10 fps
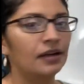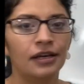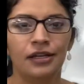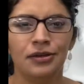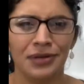
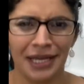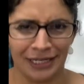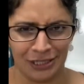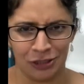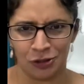you can't
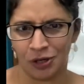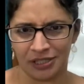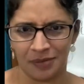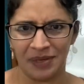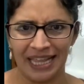just draw
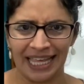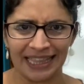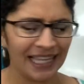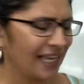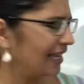somebody like
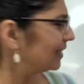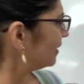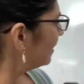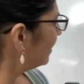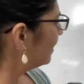that.
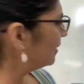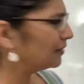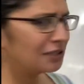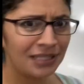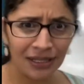Now,
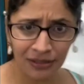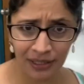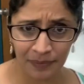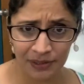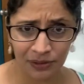does that look like
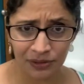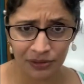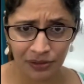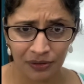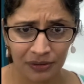Miss
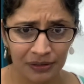Orozco?